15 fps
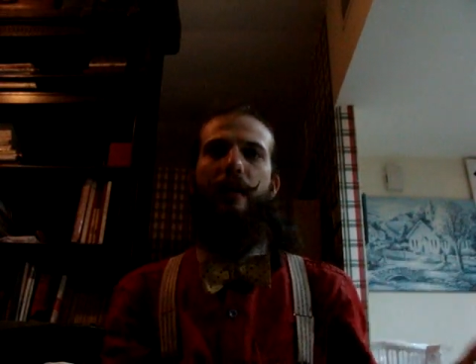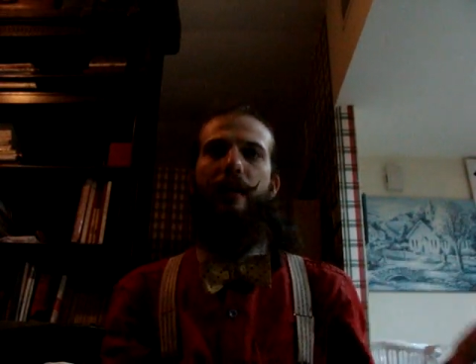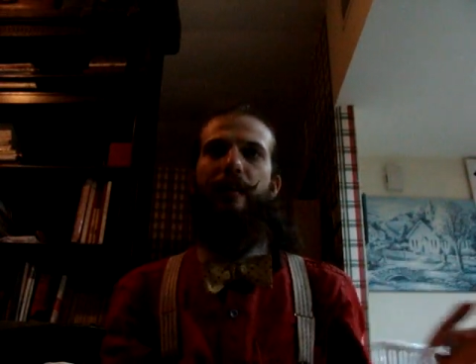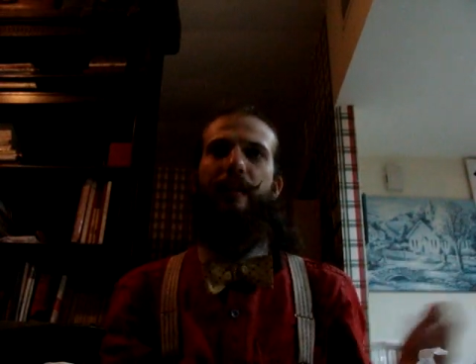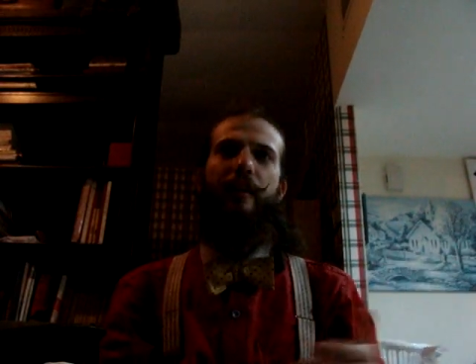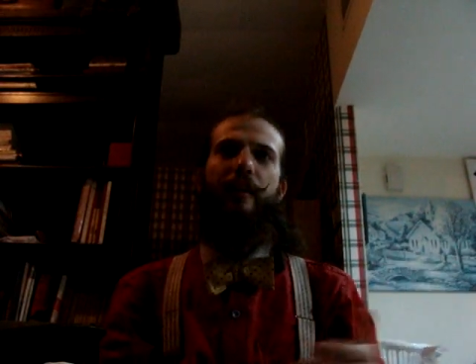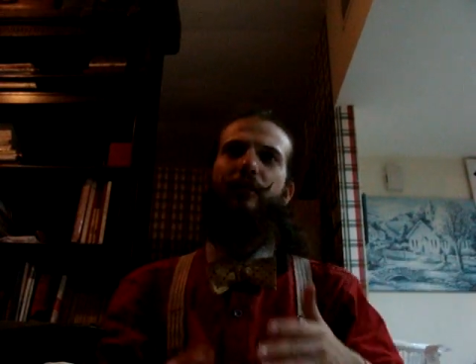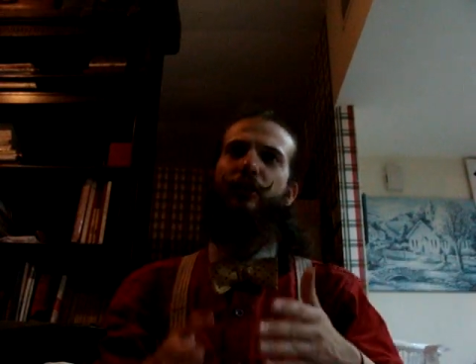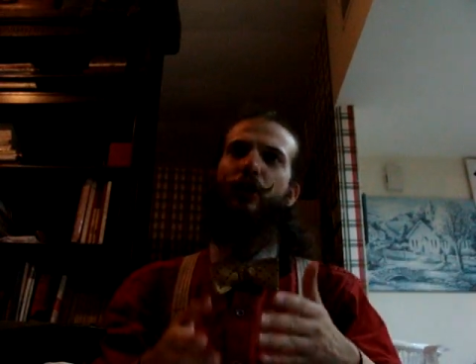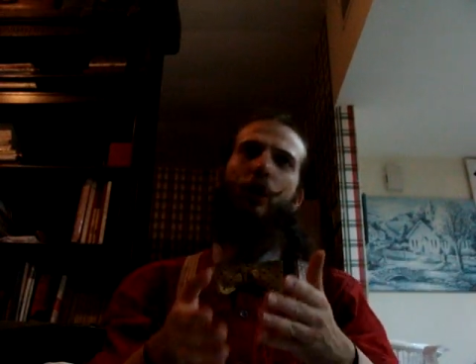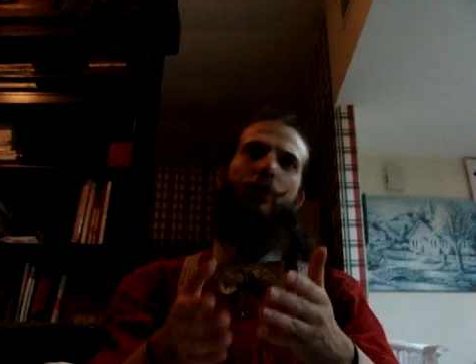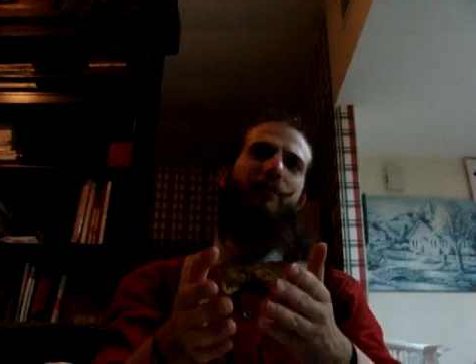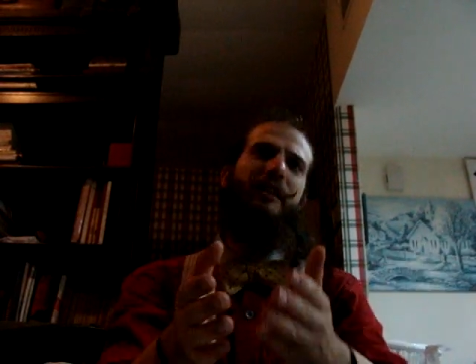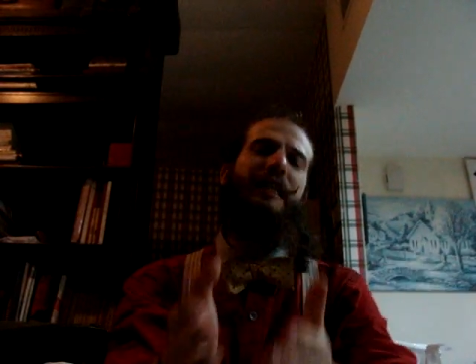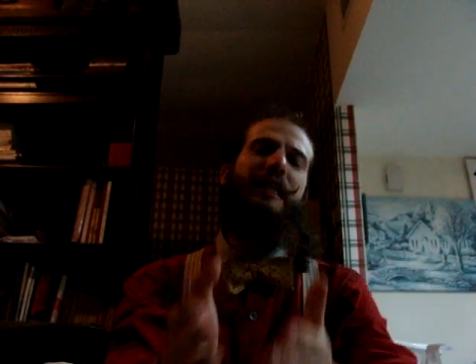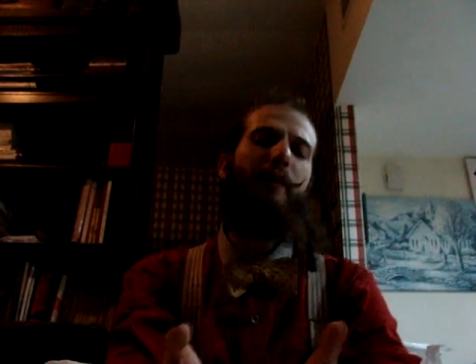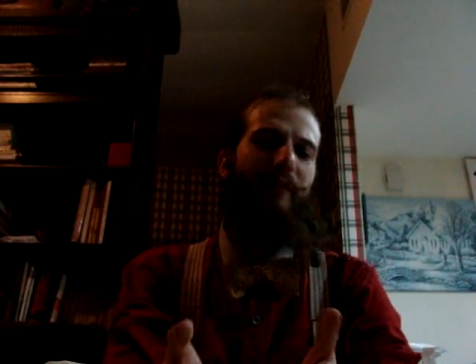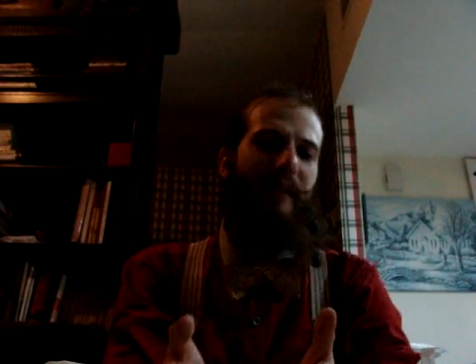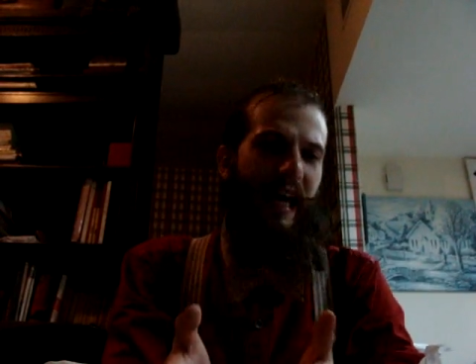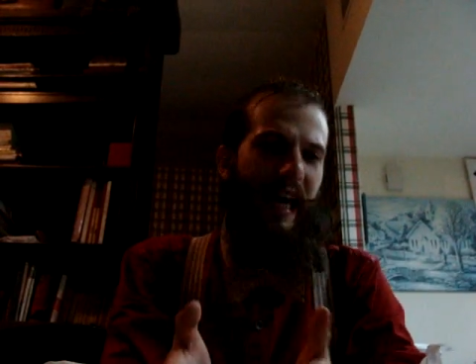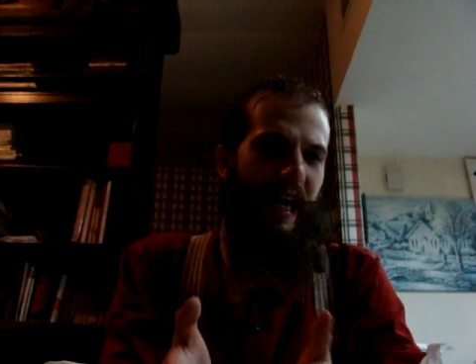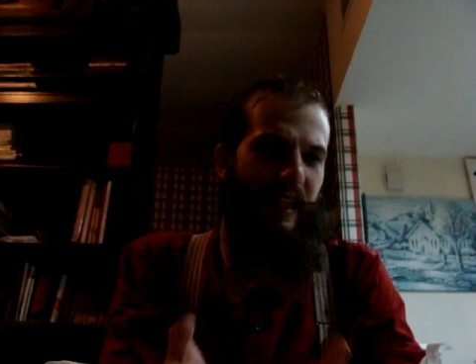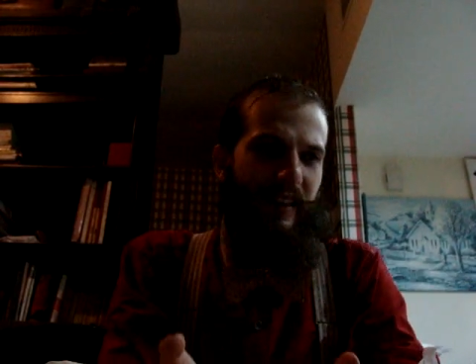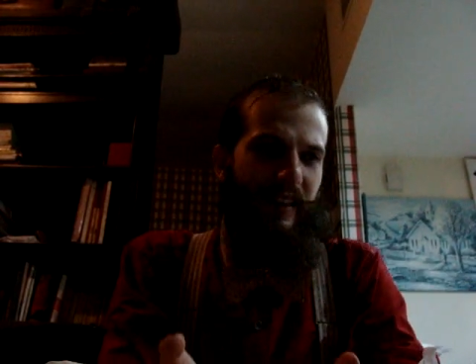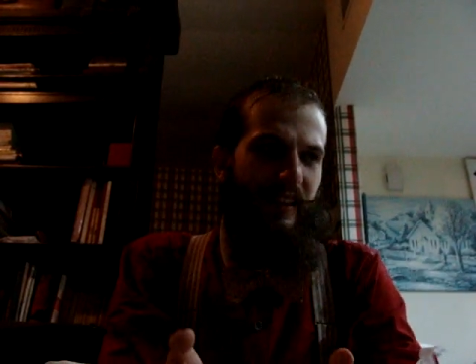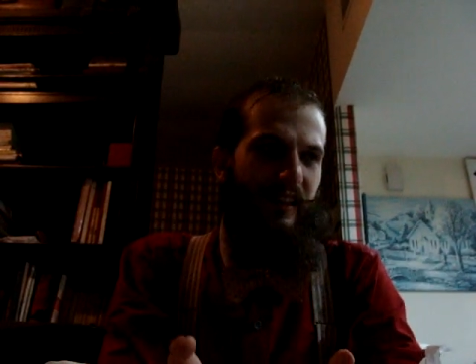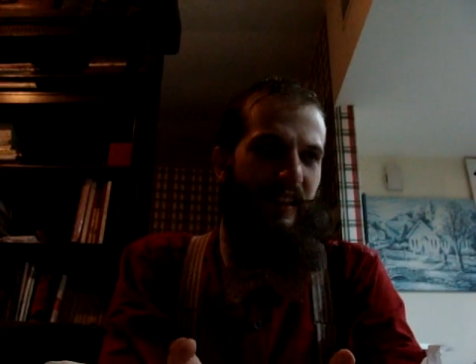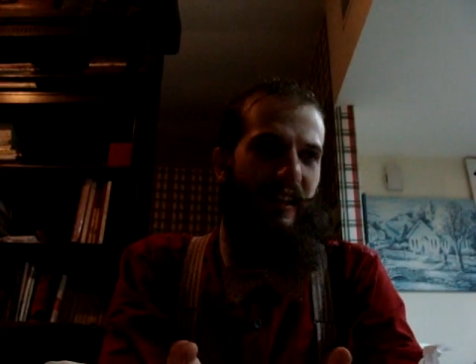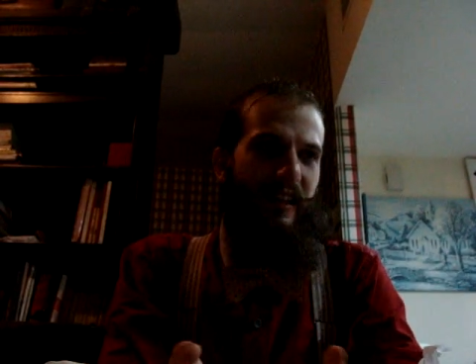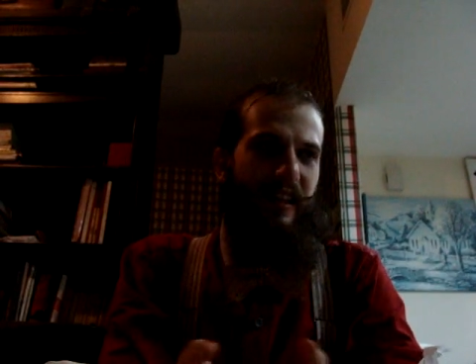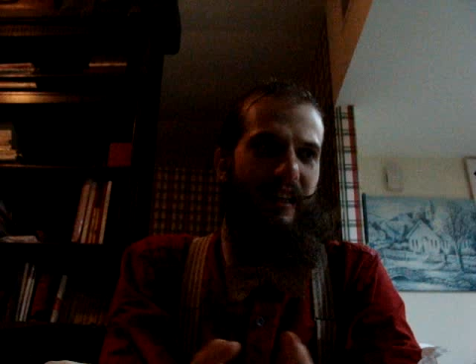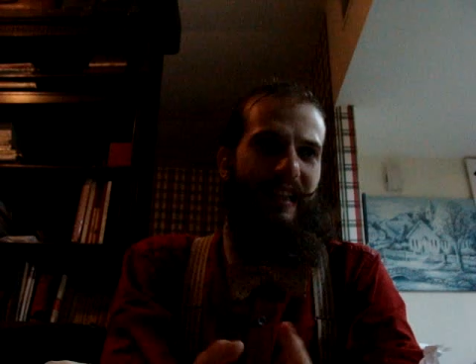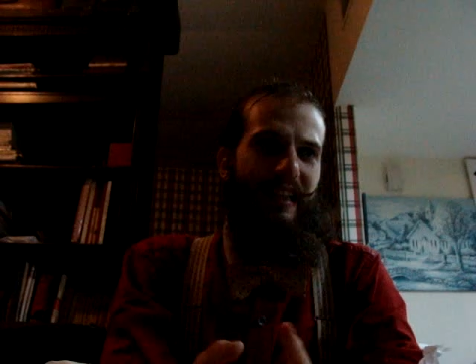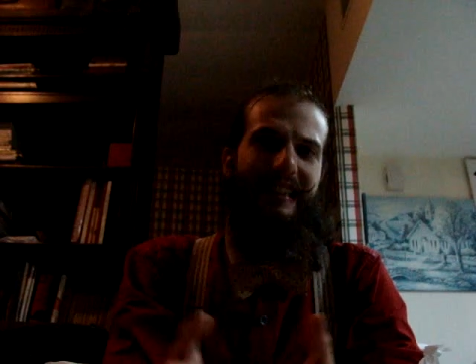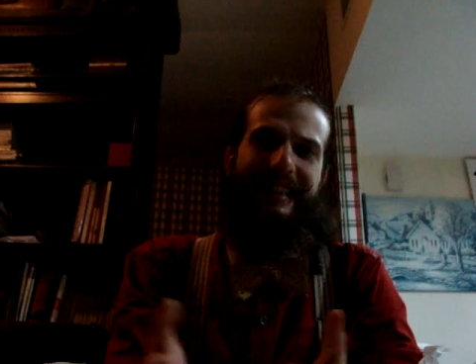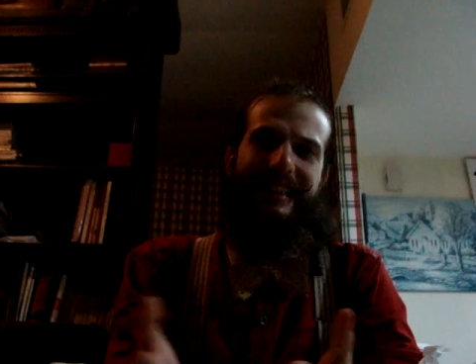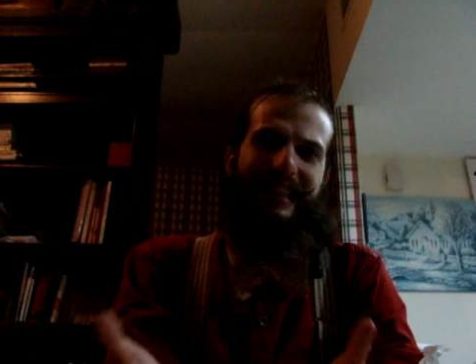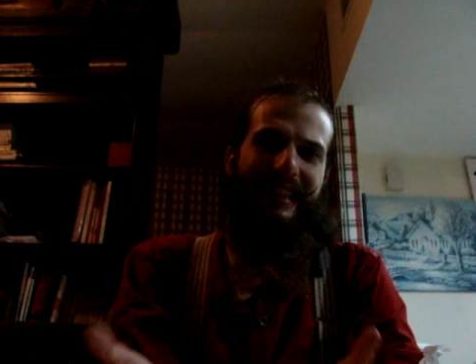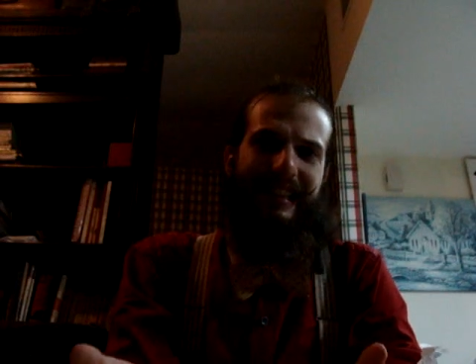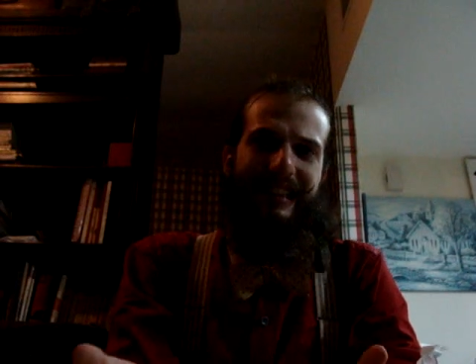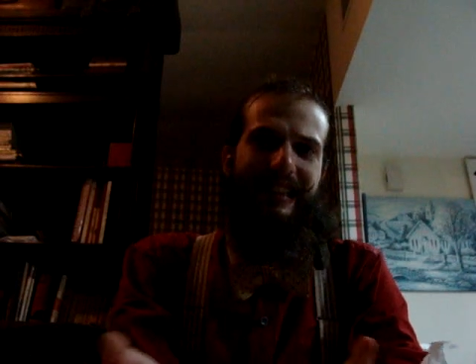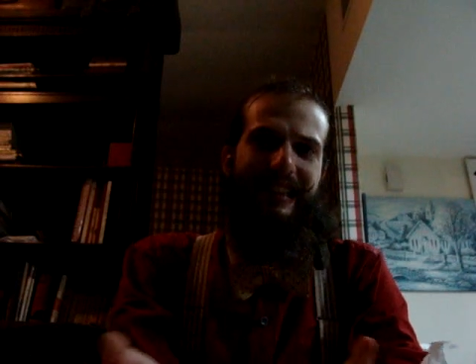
So dome-shaped hats exist